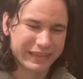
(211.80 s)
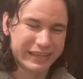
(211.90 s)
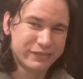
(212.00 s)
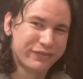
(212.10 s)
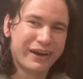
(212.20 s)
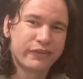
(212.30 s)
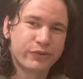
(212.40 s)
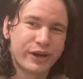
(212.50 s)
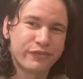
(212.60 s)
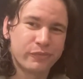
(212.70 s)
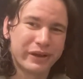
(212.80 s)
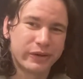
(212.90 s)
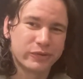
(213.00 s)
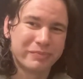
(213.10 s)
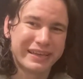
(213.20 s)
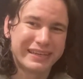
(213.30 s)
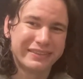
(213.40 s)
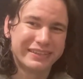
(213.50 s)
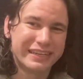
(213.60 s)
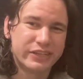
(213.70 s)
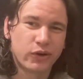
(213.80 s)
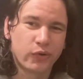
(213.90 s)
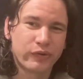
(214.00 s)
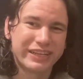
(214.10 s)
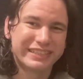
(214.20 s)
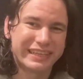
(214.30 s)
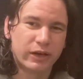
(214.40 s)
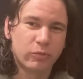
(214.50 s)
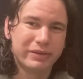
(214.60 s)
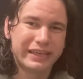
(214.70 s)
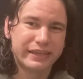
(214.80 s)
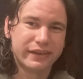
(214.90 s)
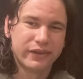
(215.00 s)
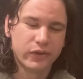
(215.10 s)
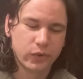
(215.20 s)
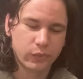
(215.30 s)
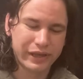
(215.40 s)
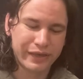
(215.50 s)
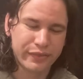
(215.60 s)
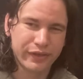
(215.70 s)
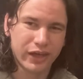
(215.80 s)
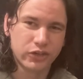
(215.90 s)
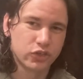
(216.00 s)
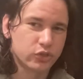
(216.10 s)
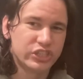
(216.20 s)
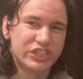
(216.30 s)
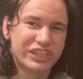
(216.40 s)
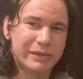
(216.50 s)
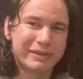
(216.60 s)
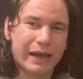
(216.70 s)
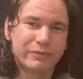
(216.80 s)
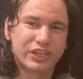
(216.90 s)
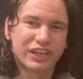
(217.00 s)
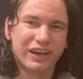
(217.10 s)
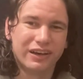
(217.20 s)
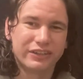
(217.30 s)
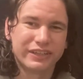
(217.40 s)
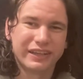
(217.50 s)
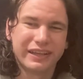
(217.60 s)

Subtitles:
It's a far cry from when I was making the Diddy Kong Racing LP with a dodgy cheap capture card,